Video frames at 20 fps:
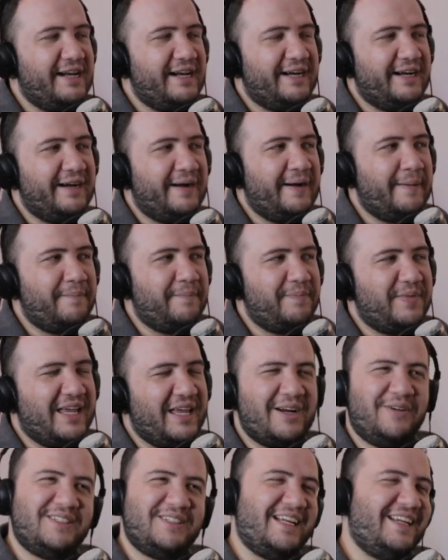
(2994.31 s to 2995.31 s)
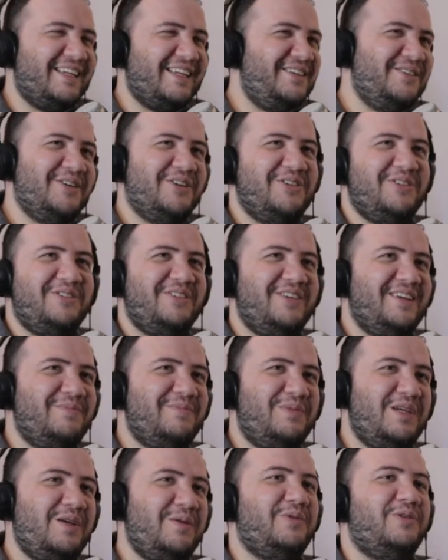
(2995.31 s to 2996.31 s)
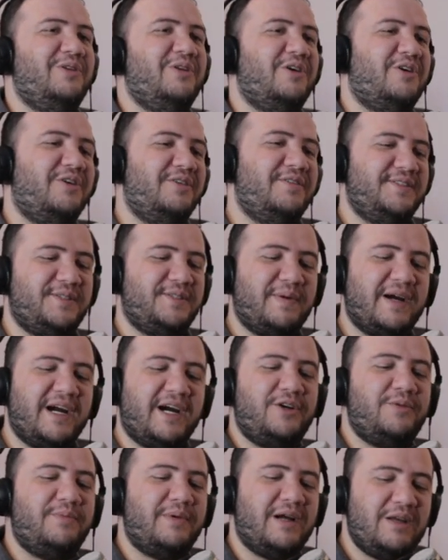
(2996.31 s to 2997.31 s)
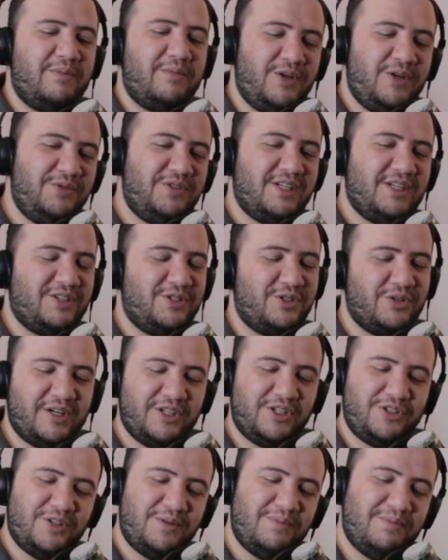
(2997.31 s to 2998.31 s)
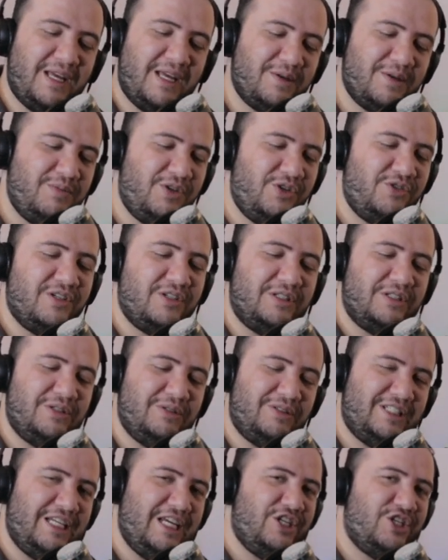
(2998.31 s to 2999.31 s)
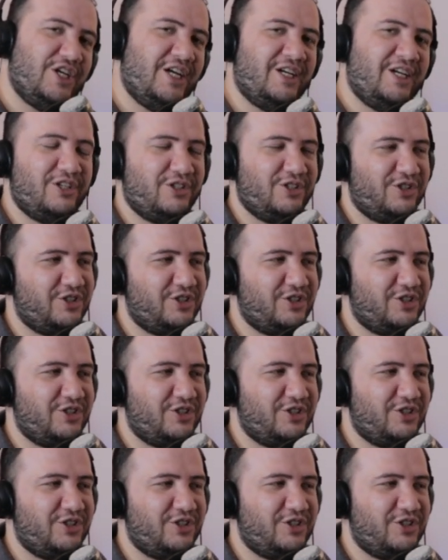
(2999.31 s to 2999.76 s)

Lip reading: And I was like, you know, people are inspired by music, so I should make music to teach English.